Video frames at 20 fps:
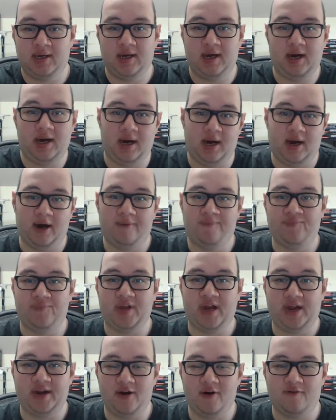
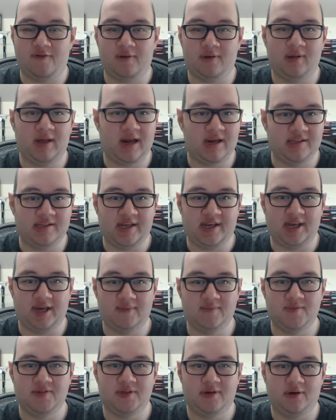I know for a lot of
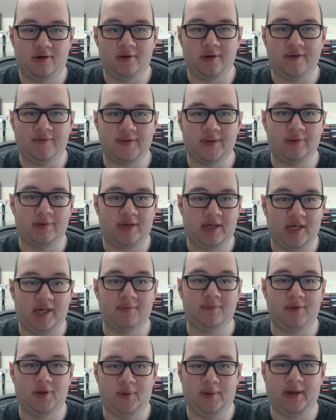DMs, if you
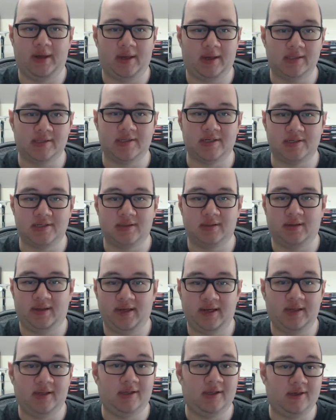keep doing it
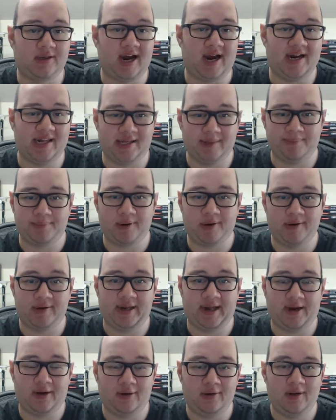consistently, you kind of get burned
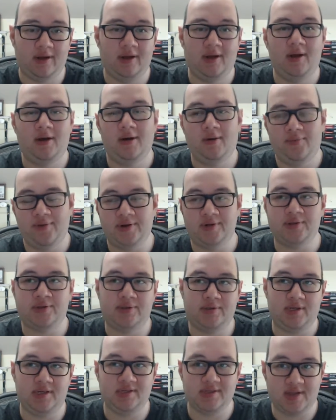out,
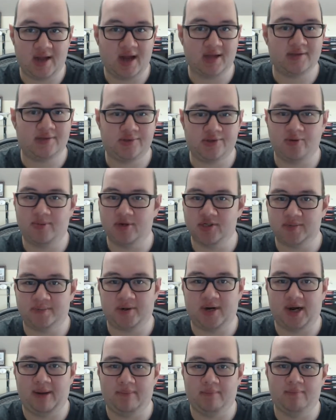which is not so much a
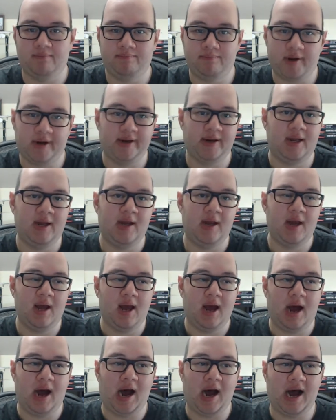problem. But
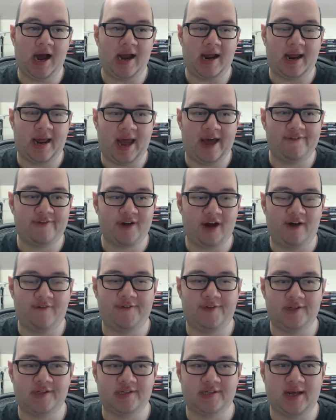I have
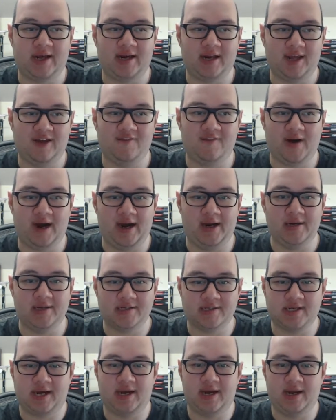confidence that if I
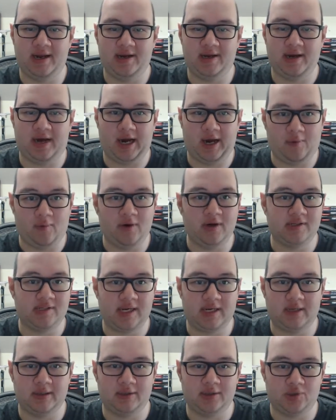decide I want to
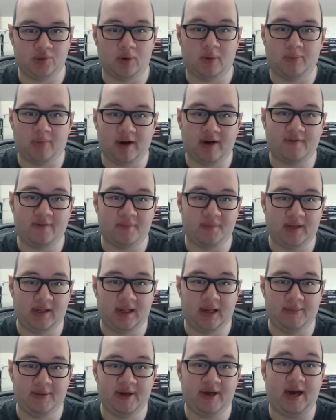take a short break from
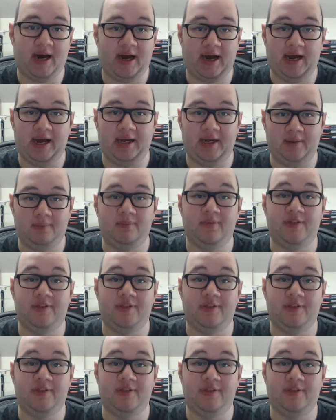DMing, I